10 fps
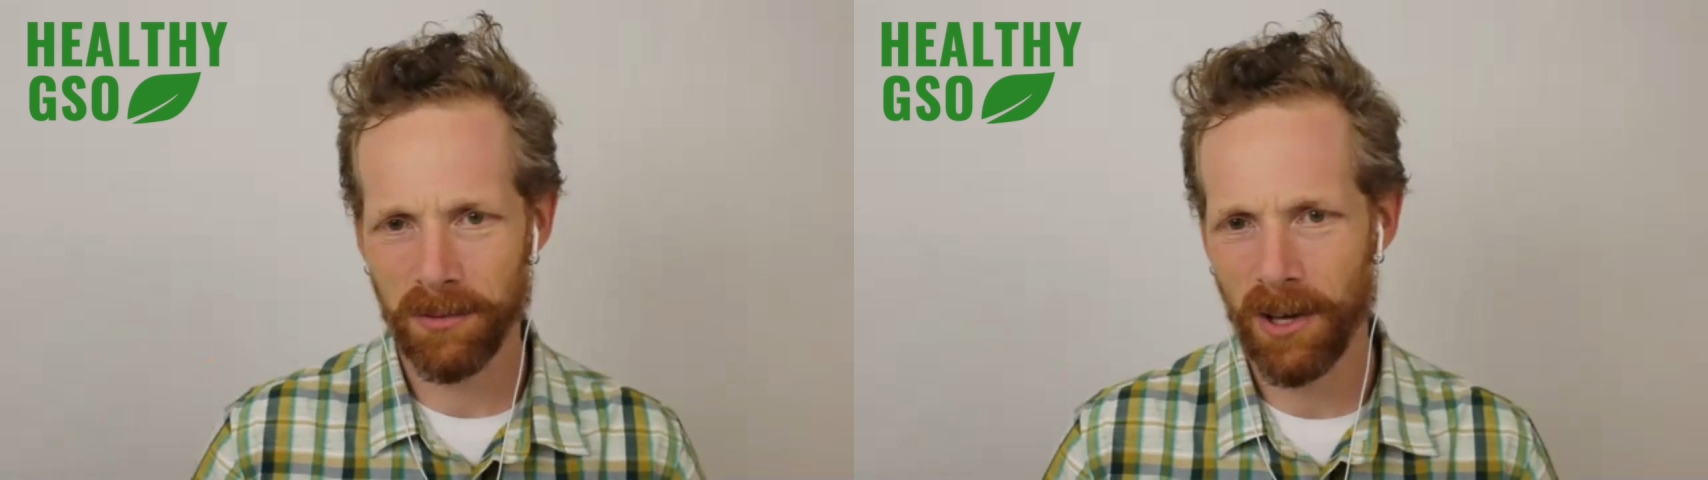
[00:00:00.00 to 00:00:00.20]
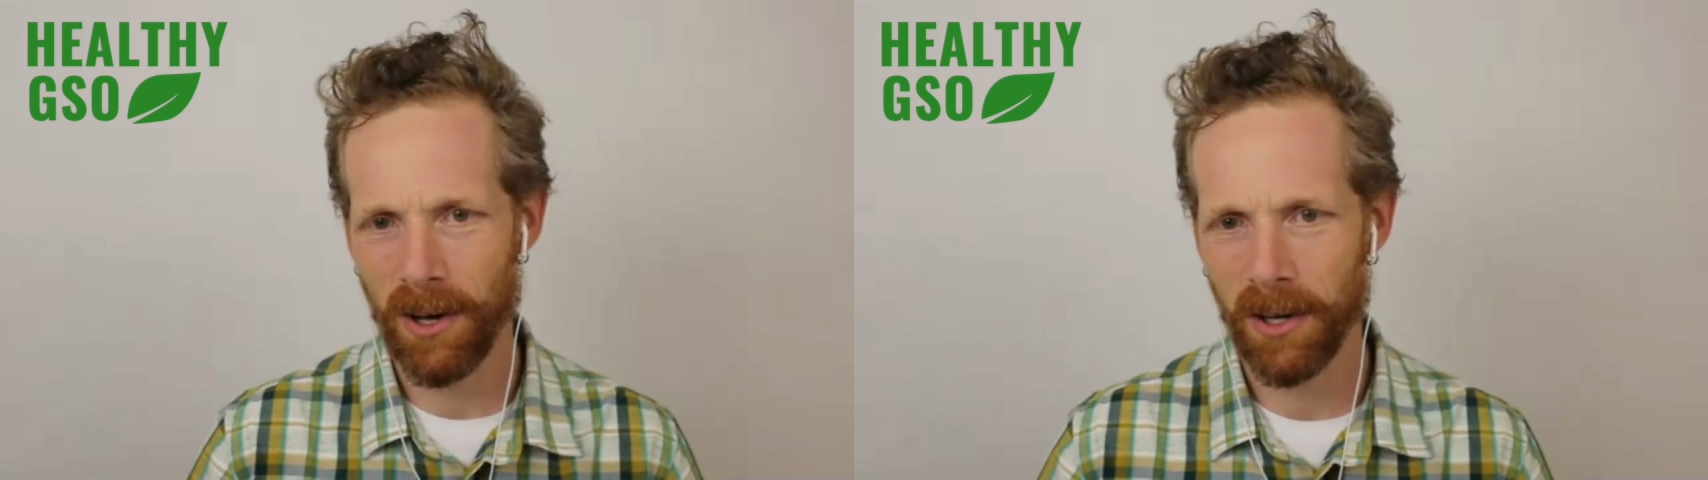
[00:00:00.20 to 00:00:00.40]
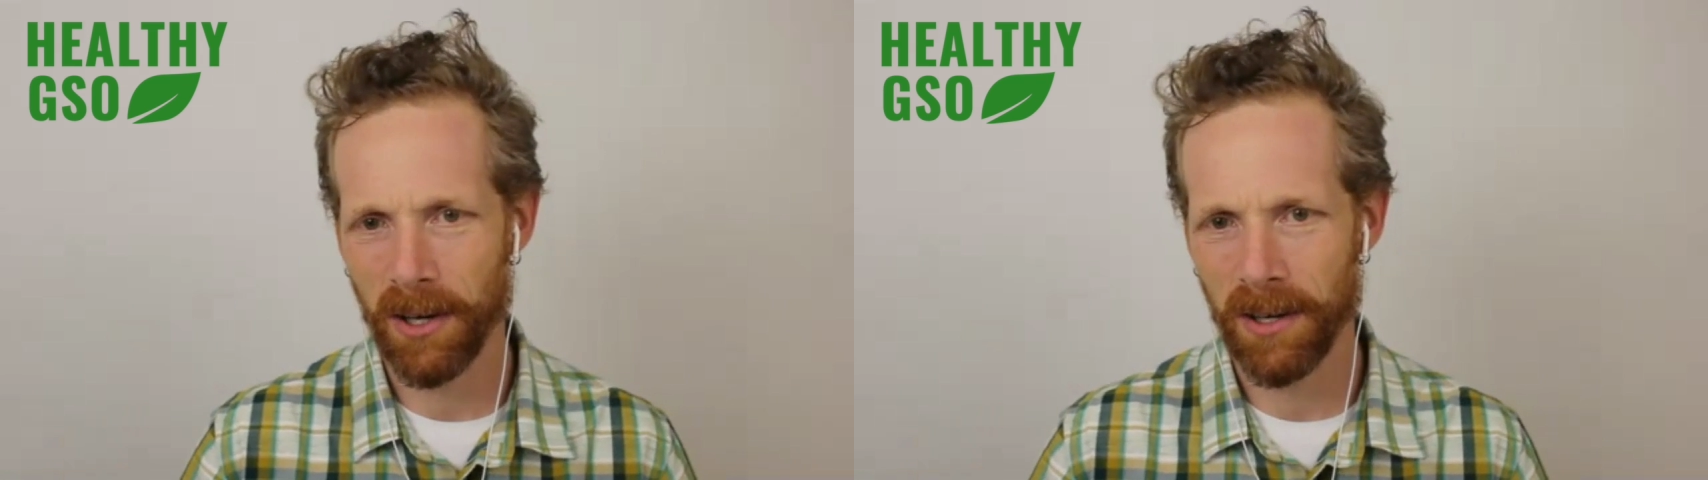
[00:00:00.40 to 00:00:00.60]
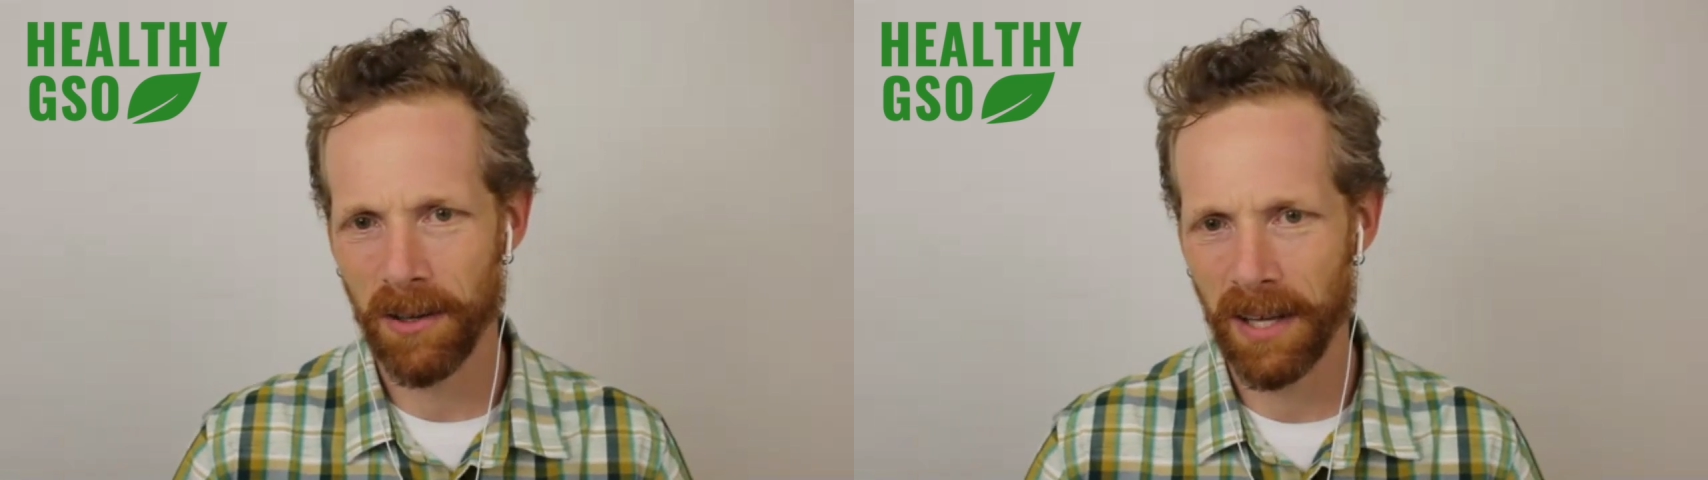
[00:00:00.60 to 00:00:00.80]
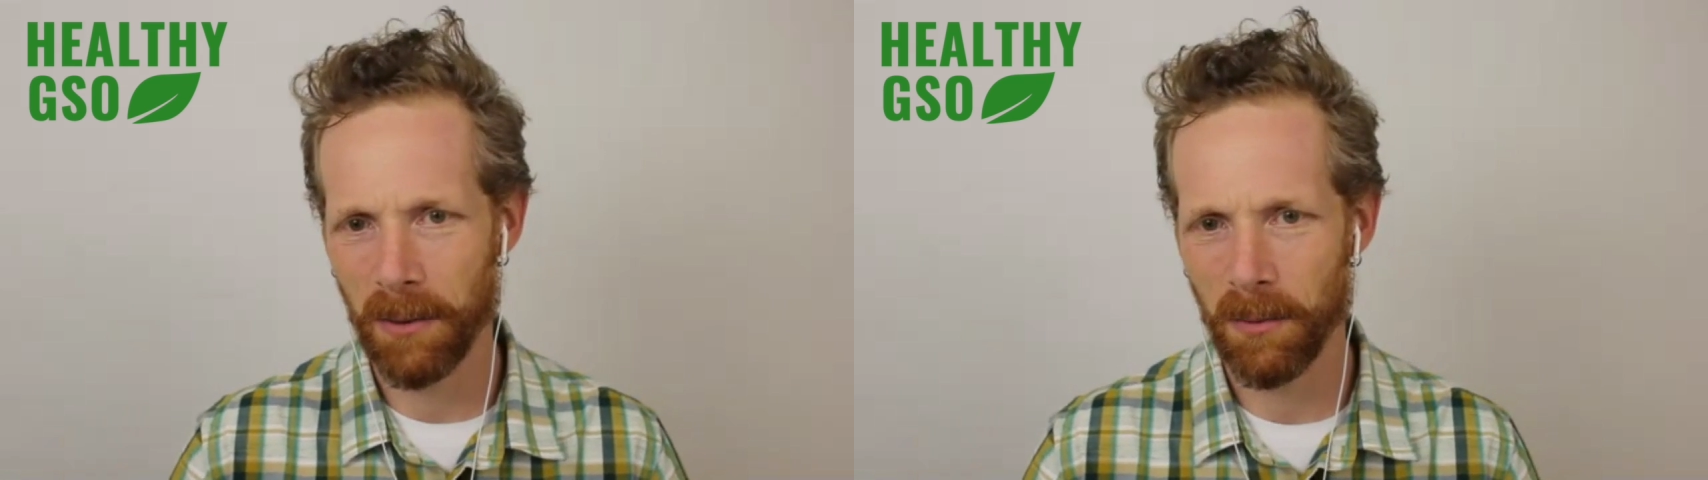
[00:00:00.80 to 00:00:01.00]
yoga,
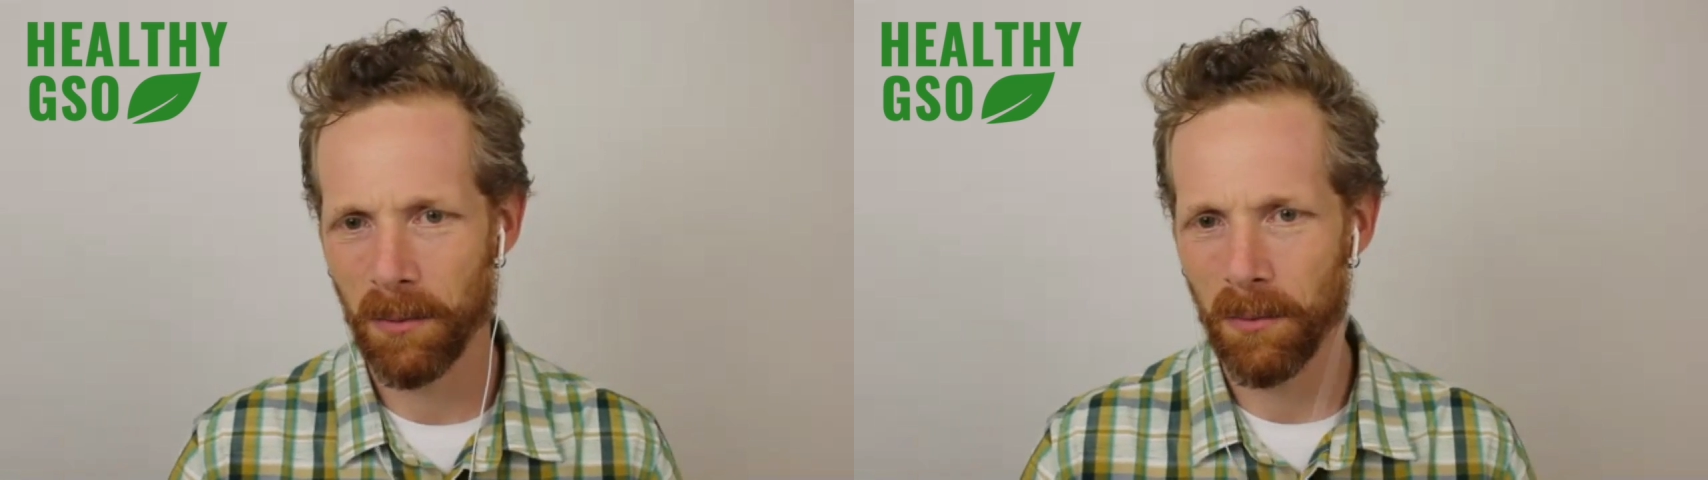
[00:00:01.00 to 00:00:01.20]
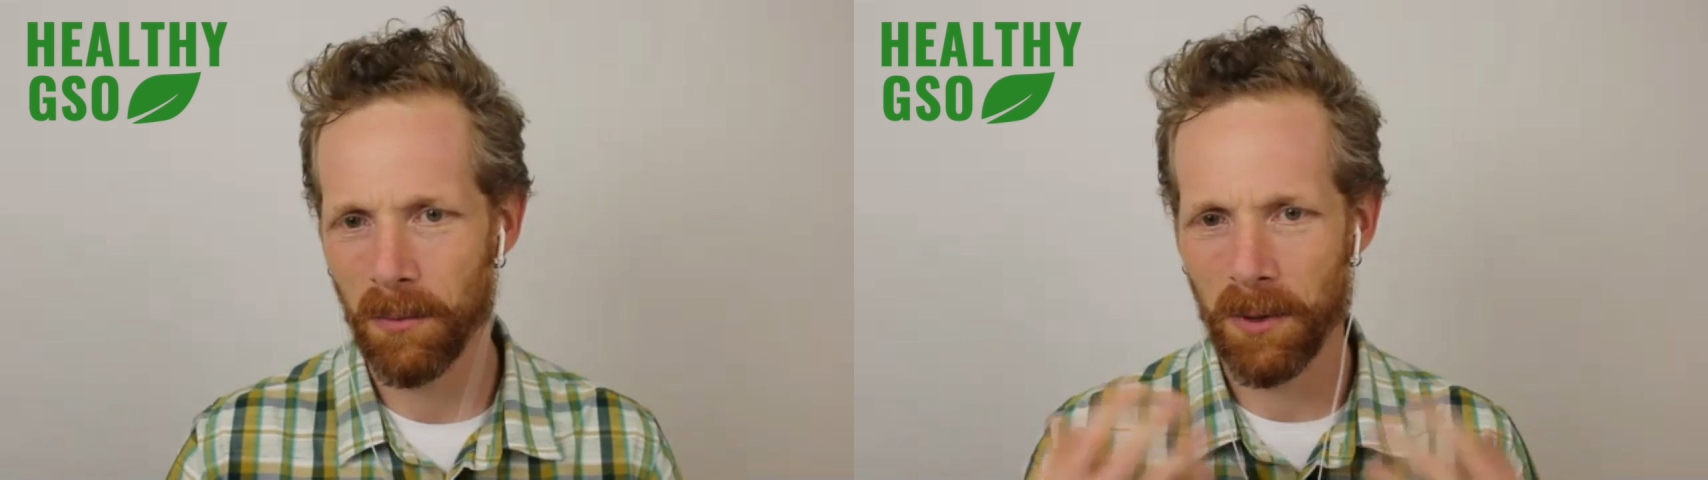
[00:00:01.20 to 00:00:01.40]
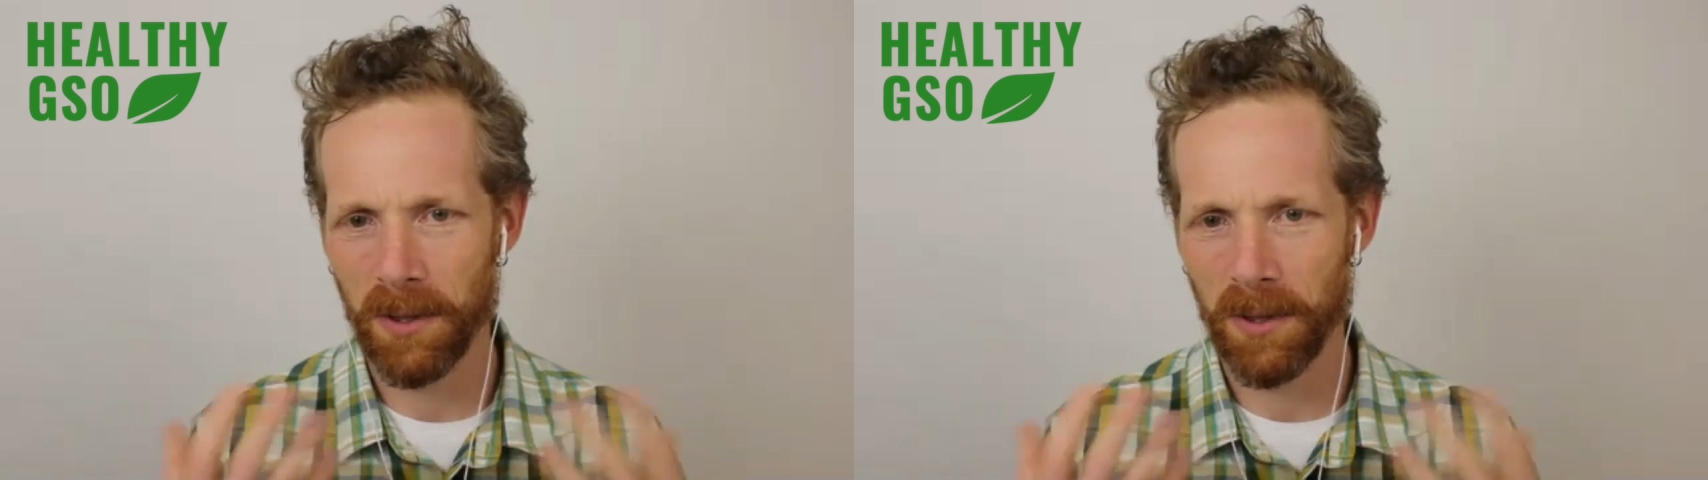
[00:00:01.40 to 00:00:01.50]
like, with